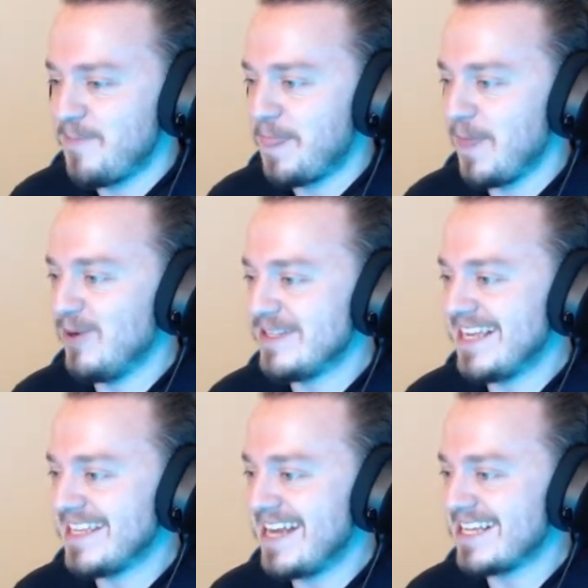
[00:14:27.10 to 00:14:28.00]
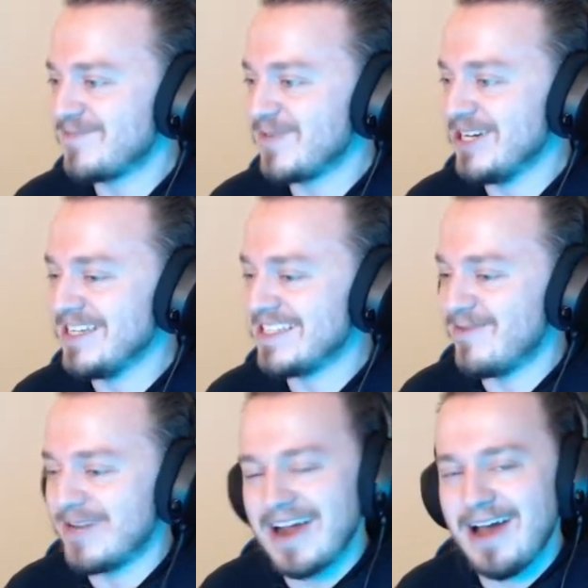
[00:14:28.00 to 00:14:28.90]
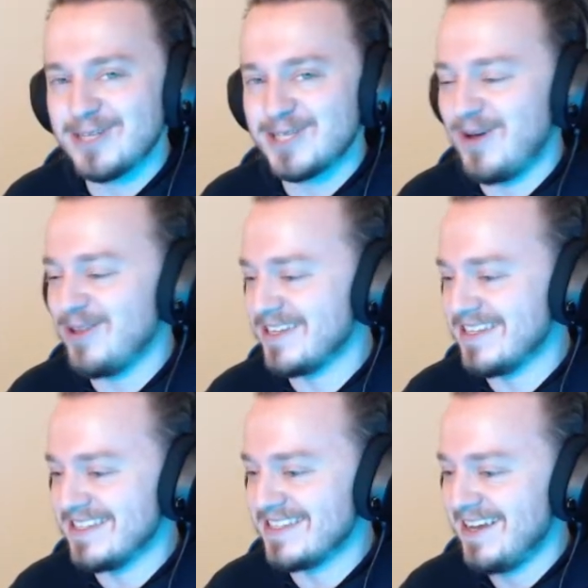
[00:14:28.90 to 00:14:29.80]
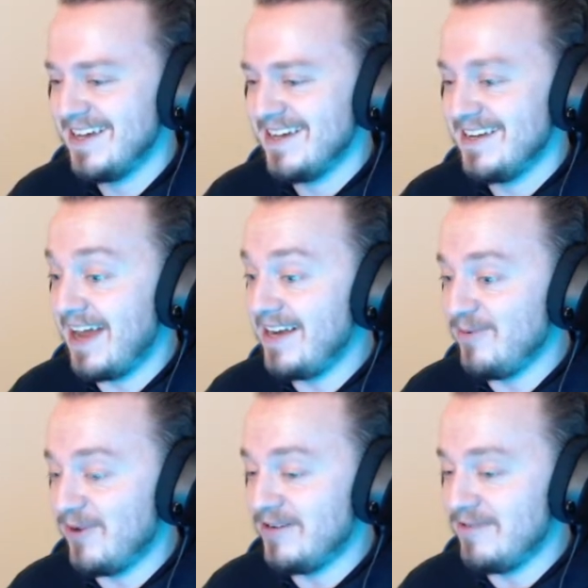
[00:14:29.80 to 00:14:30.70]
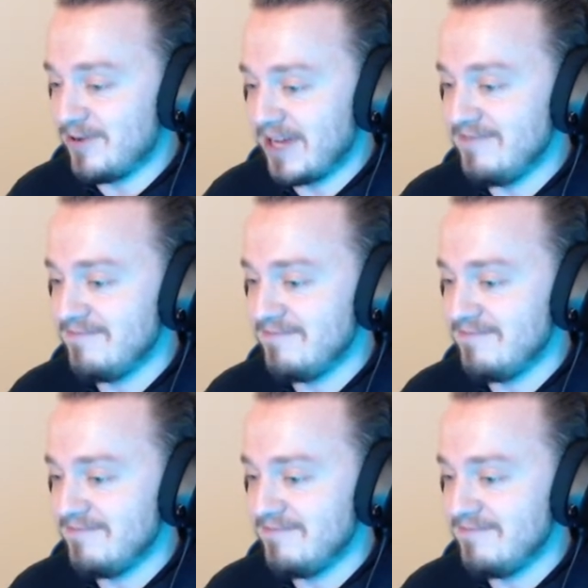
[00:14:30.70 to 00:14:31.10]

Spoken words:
And we'll take that experience, no matter how small it is. 91, okay.